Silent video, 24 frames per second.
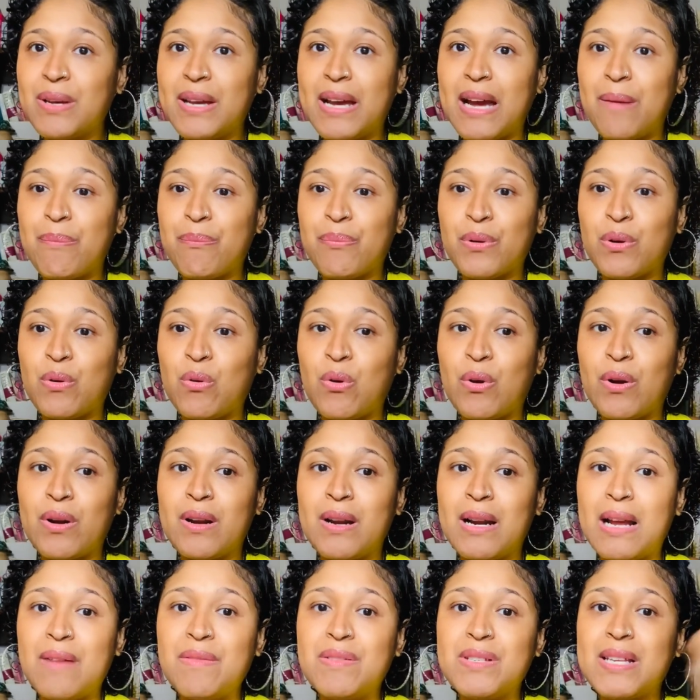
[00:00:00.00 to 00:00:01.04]
Capricorn,
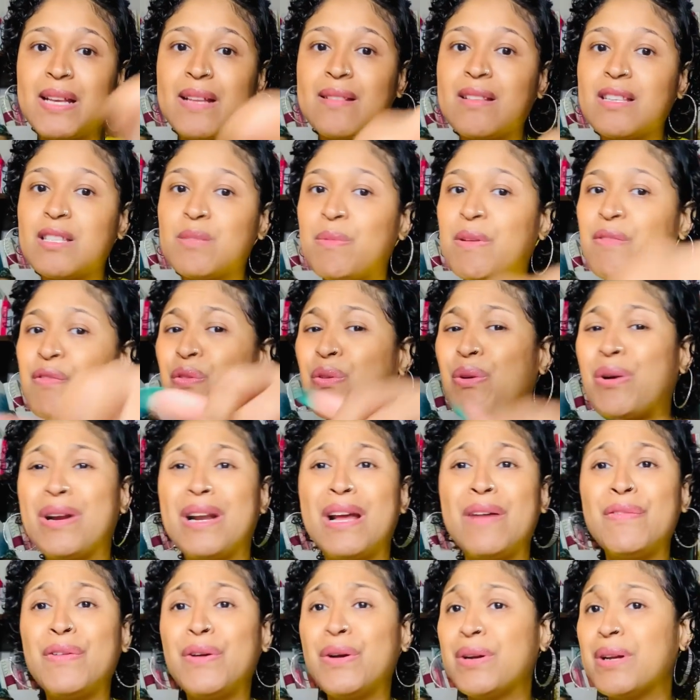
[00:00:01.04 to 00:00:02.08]
and I've said this before, and
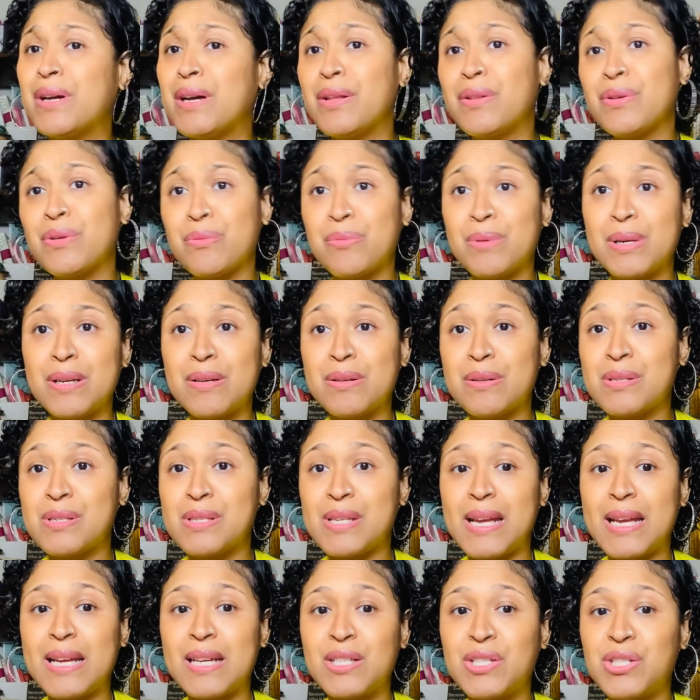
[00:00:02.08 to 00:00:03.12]
I've heard other readers
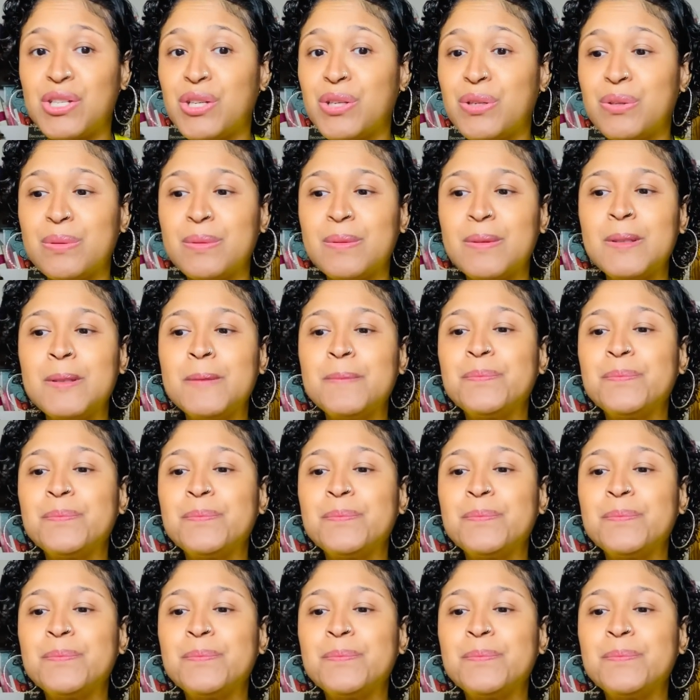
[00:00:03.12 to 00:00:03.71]
say it too.